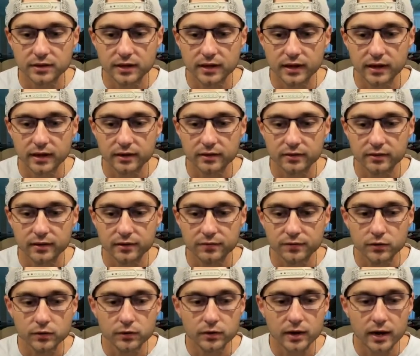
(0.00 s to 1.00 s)
And if
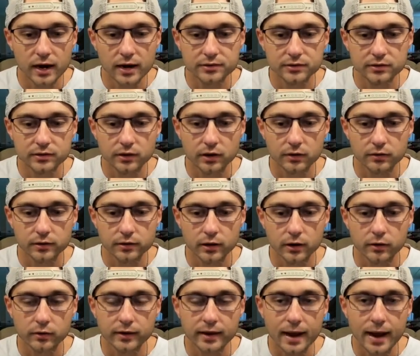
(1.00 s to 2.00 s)
you guys don't
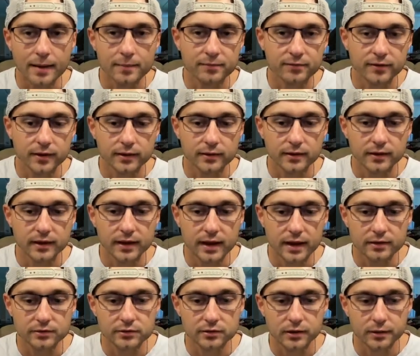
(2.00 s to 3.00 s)
know, Cap Friendly
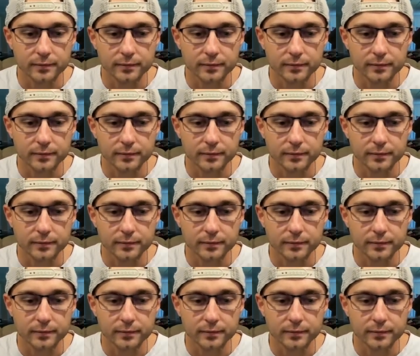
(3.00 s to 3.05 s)
has some